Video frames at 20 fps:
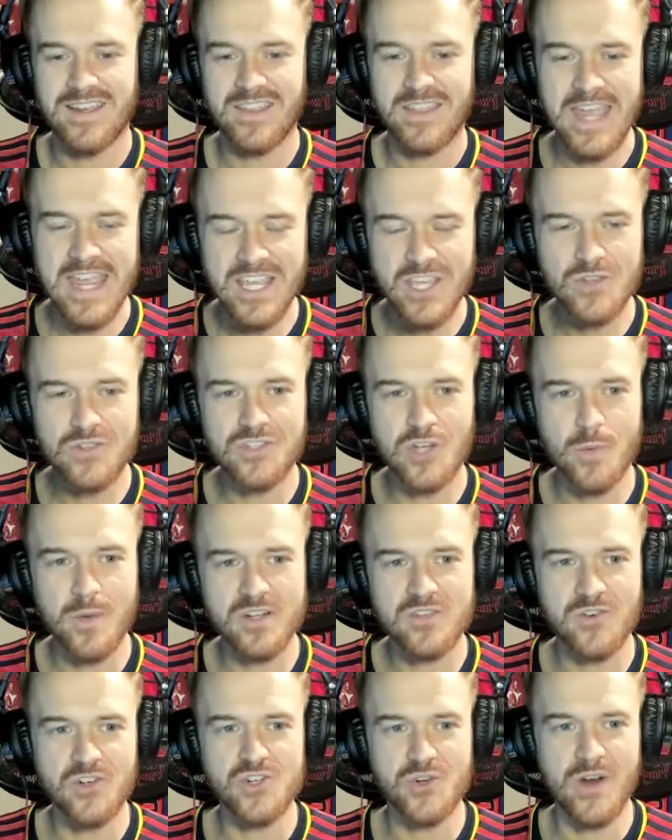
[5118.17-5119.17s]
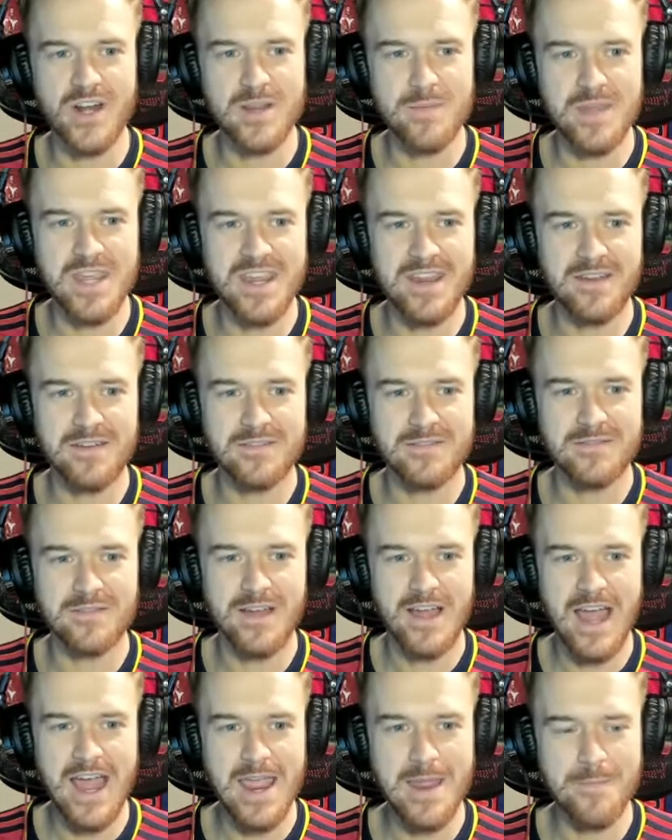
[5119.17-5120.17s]
Thank you so much for joining me.
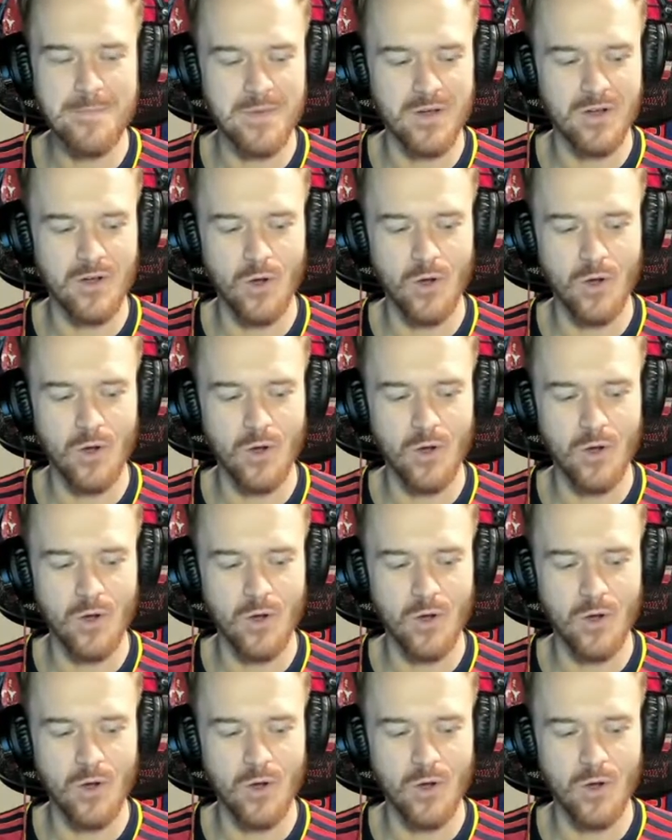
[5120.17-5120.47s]
I am